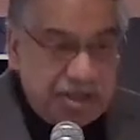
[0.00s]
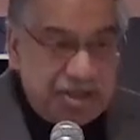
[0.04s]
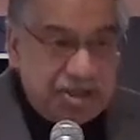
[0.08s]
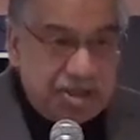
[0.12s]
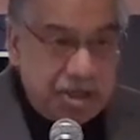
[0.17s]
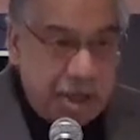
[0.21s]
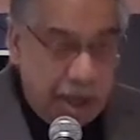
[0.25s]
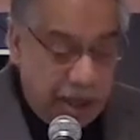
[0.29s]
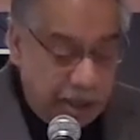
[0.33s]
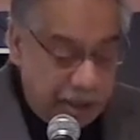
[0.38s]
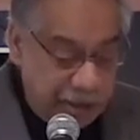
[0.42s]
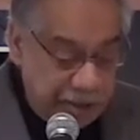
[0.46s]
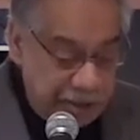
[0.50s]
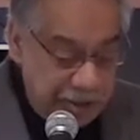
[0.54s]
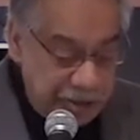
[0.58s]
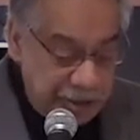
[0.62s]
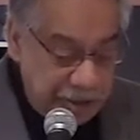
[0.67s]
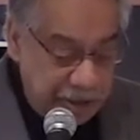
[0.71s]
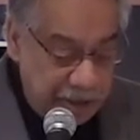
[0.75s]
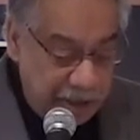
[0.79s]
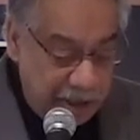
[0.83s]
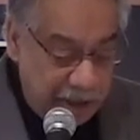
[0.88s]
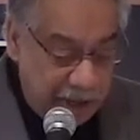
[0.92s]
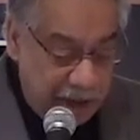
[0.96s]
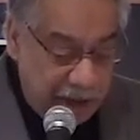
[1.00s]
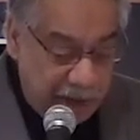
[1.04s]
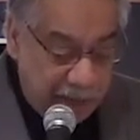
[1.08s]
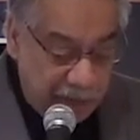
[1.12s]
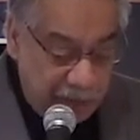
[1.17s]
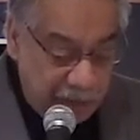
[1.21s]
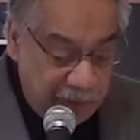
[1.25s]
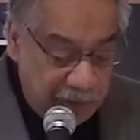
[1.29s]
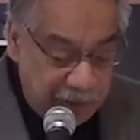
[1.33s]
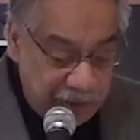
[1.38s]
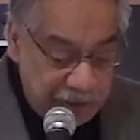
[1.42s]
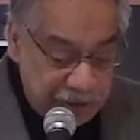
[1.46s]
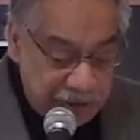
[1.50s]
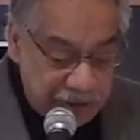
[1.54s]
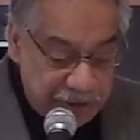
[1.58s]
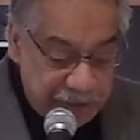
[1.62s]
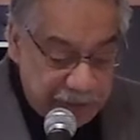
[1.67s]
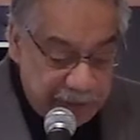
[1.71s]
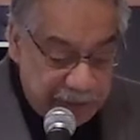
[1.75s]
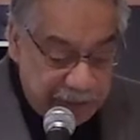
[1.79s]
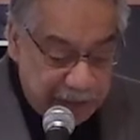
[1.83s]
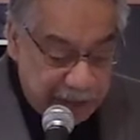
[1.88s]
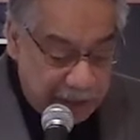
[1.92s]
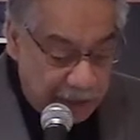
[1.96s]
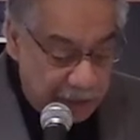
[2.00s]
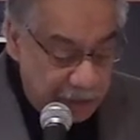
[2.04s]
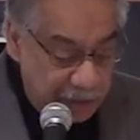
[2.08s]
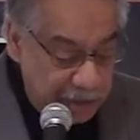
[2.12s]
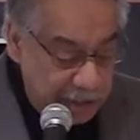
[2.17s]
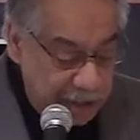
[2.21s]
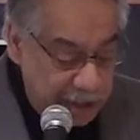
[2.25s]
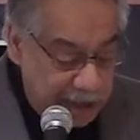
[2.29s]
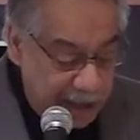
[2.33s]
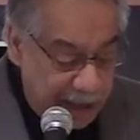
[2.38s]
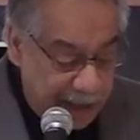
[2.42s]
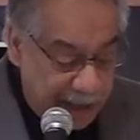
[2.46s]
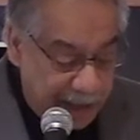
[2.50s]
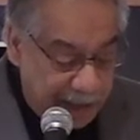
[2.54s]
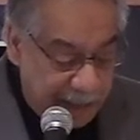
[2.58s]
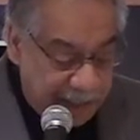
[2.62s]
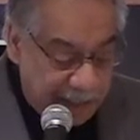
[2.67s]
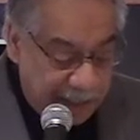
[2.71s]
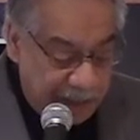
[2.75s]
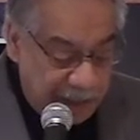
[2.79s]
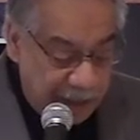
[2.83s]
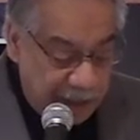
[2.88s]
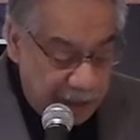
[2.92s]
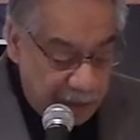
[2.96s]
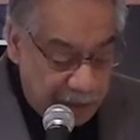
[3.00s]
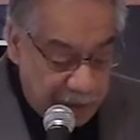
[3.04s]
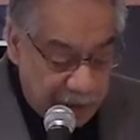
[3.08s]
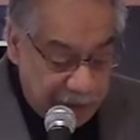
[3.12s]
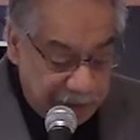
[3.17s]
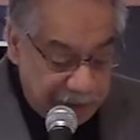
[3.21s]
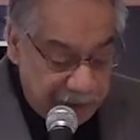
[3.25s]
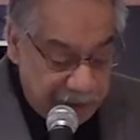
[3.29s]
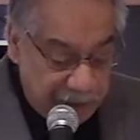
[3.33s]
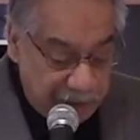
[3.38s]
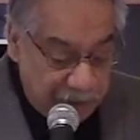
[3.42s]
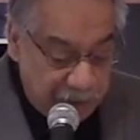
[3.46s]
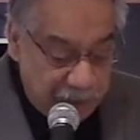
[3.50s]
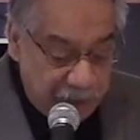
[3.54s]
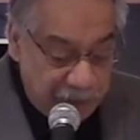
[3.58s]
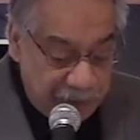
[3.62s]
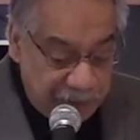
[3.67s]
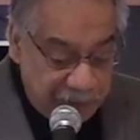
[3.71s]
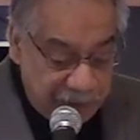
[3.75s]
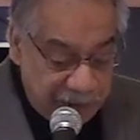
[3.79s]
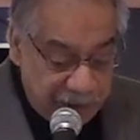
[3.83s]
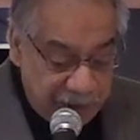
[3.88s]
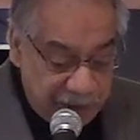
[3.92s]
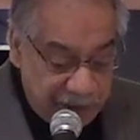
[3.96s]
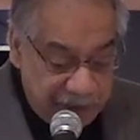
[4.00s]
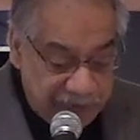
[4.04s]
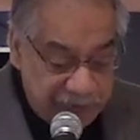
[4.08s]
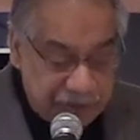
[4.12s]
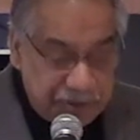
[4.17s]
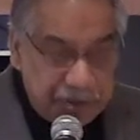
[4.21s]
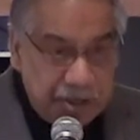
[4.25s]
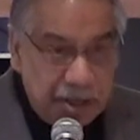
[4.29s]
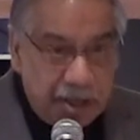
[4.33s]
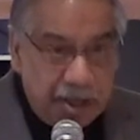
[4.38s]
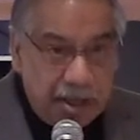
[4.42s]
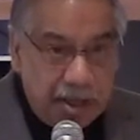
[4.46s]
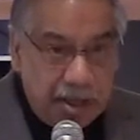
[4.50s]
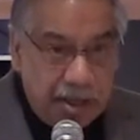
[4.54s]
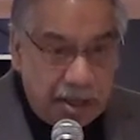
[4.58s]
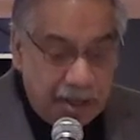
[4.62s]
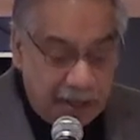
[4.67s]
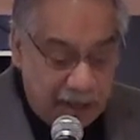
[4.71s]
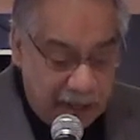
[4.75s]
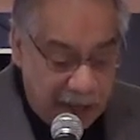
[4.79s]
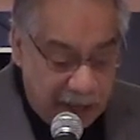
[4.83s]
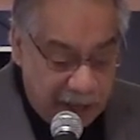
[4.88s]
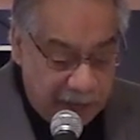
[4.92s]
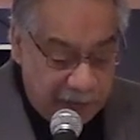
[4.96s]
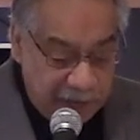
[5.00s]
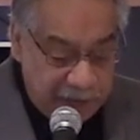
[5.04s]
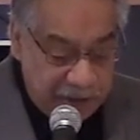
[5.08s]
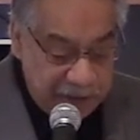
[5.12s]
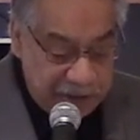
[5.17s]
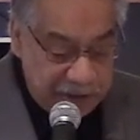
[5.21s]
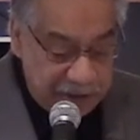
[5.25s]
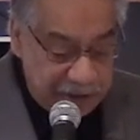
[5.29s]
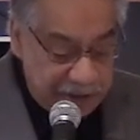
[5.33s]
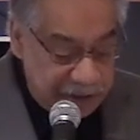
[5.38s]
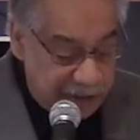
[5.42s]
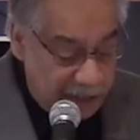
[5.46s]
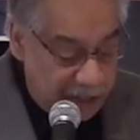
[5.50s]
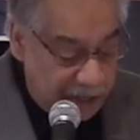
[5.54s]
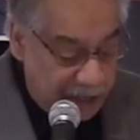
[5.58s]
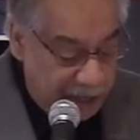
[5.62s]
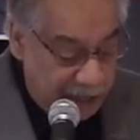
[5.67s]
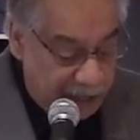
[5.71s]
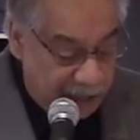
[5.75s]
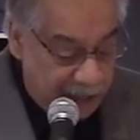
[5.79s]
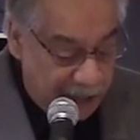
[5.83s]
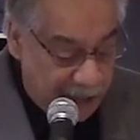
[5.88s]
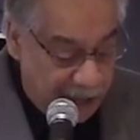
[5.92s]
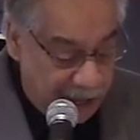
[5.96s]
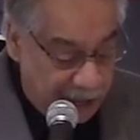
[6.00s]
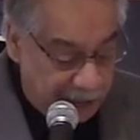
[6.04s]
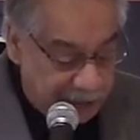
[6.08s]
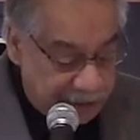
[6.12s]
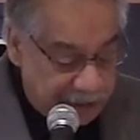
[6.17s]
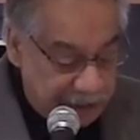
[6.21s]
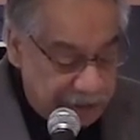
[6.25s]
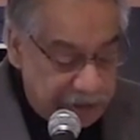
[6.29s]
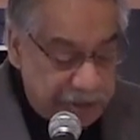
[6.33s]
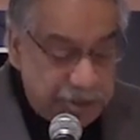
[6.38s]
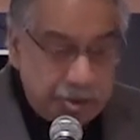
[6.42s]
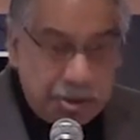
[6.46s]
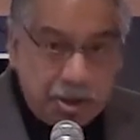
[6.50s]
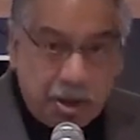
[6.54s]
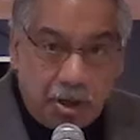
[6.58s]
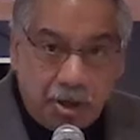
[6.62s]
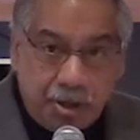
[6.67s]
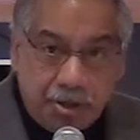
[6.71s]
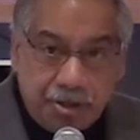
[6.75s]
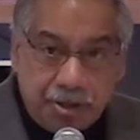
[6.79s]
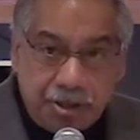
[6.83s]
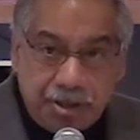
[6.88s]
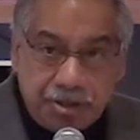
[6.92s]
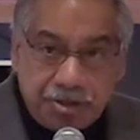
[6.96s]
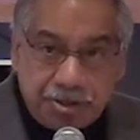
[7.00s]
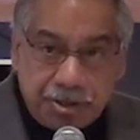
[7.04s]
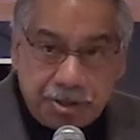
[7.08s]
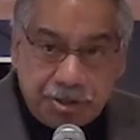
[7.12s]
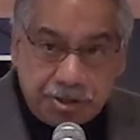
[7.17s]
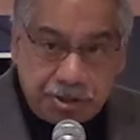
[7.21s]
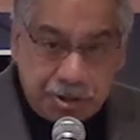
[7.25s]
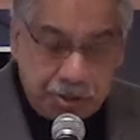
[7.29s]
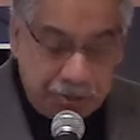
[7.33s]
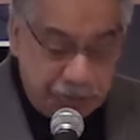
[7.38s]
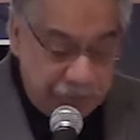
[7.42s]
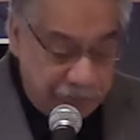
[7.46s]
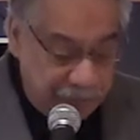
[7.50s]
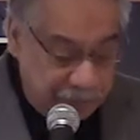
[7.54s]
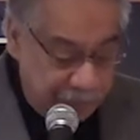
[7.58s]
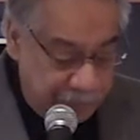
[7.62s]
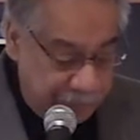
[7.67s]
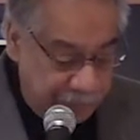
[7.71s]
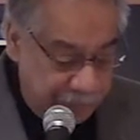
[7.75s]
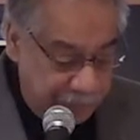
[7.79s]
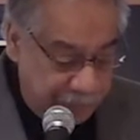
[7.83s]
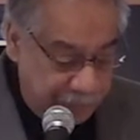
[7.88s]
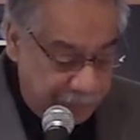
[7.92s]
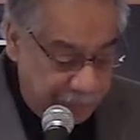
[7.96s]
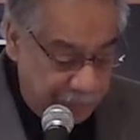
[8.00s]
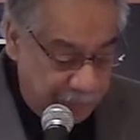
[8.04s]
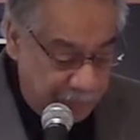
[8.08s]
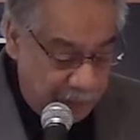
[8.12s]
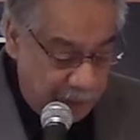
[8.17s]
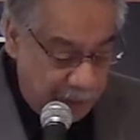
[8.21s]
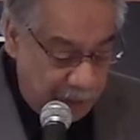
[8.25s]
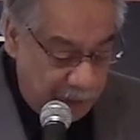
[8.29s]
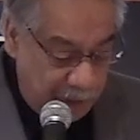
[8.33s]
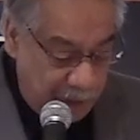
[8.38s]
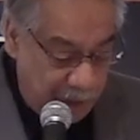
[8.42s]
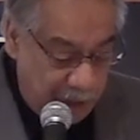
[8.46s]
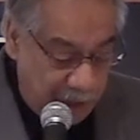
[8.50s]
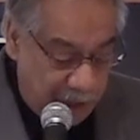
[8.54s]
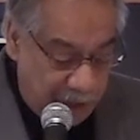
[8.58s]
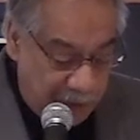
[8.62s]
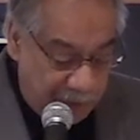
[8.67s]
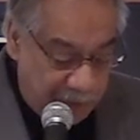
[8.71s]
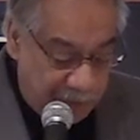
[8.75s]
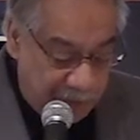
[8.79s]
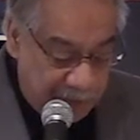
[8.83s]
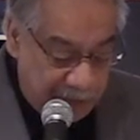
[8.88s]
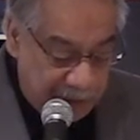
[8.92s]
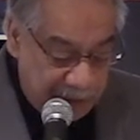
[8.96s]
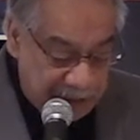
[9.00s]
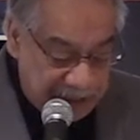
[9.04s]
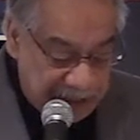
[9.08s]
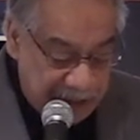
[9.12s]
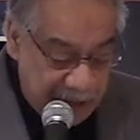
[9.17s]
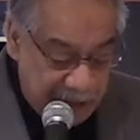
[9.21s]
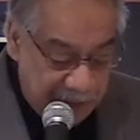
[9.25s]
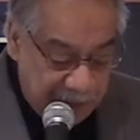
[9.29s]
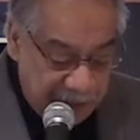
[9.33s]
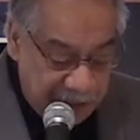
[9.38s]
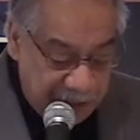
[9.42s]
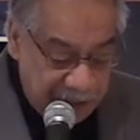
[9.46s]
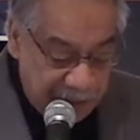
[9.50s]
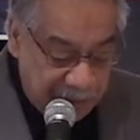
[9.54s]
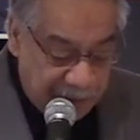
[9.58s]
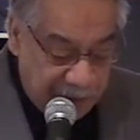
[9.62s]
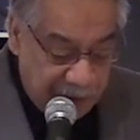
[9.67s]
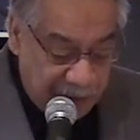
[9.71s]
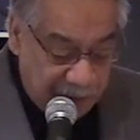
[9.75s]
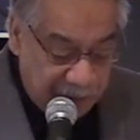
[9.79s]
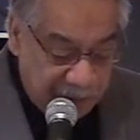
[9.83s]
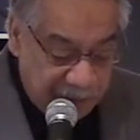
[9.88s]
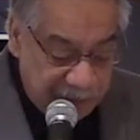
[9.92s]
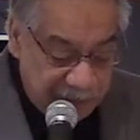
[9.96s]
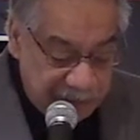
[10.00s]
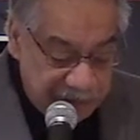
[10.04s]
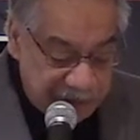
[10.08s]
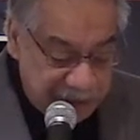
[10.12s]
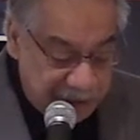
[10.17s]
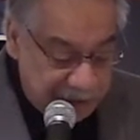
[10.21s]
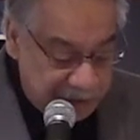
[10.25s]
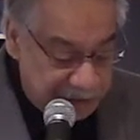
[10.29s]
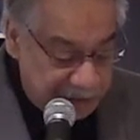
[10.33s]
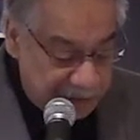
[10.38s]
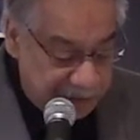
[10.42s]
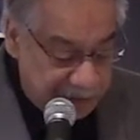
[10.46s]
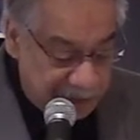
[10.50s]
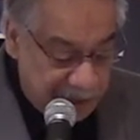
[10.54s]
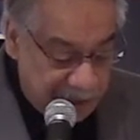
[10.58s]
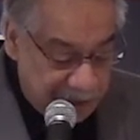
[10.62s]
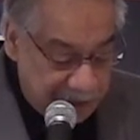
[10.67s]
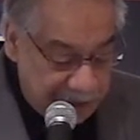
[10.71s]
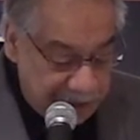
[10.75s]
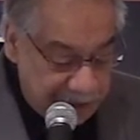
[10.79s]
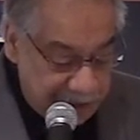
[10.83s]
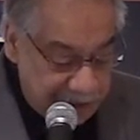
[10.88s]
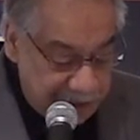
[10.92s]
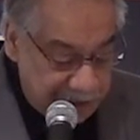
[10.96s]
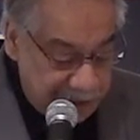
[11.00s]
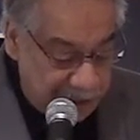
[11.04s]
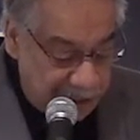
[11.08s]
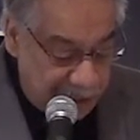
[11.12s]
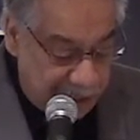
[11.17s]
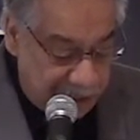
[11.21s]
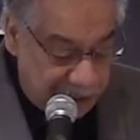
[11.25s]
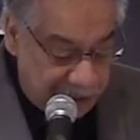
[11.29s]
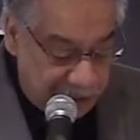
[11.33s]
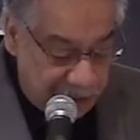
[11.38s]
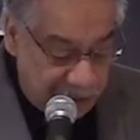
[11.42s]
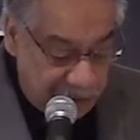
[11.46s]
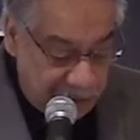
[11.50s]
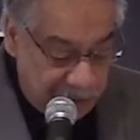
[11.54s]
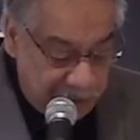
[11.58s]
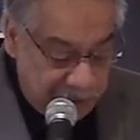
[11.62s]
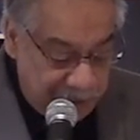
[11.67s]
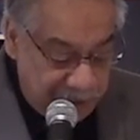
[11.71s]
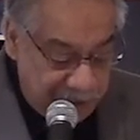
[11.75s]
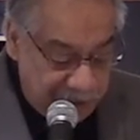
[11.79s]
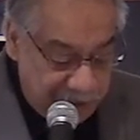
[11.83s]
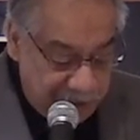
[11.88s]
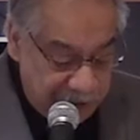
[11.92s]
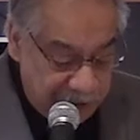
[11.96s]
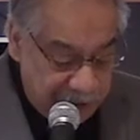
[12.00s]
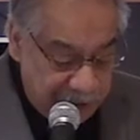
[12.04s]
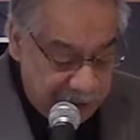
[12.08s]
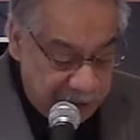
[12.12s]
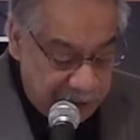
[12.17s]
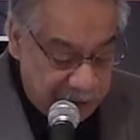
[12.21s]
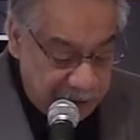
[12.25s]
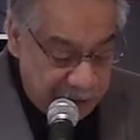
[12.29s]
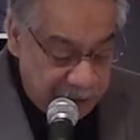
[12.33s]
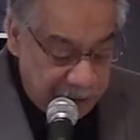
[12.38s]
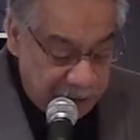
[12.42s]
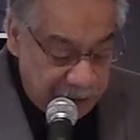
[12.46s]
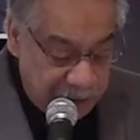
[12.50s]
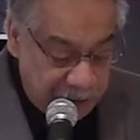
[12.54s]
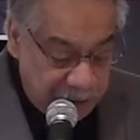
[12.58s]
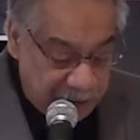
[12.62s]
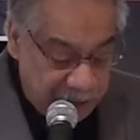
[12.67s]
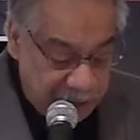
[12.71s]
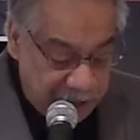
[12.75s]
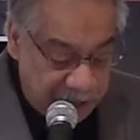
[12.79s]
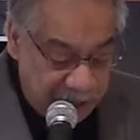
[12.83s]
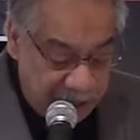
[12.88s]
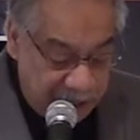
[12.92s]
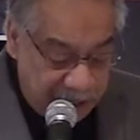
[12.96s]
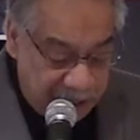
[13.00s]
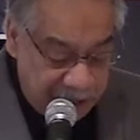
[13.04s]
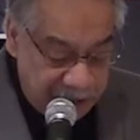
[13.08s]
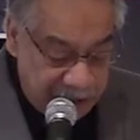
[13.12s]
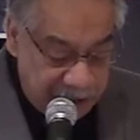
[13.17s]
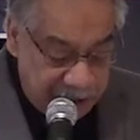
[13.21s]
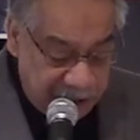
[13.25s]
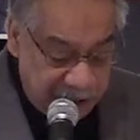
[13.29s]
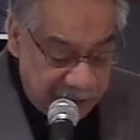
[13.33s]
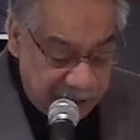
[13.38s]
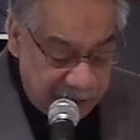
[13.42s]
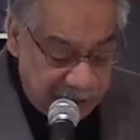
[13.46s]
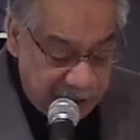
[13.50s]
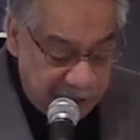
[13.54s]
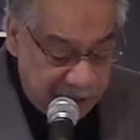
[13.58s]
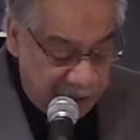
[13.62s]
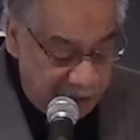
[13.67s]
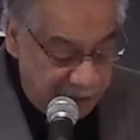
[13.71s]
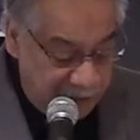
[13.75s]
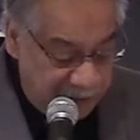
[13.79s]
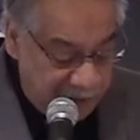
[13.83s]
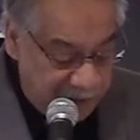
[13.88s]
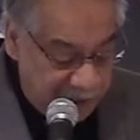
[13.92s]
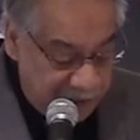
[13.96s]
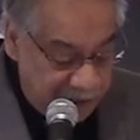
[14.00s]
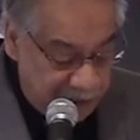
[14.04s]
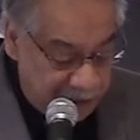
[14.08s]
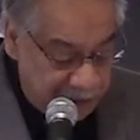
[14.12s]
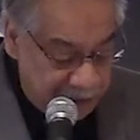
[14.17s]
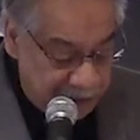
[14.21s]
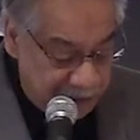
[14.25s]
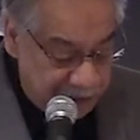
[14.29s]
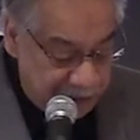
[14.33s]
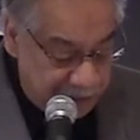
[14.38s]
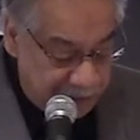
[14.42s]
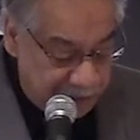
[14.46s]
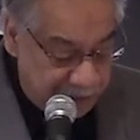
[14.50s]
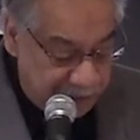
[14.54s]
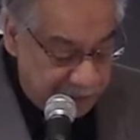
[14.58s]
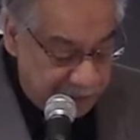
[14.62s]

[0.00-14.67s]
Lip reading: challenge everyone to speak out and think about their own beliefs, languages, and actions on this issue. From examining the problem of sexual violence, youth, and drinking to engaging men in violence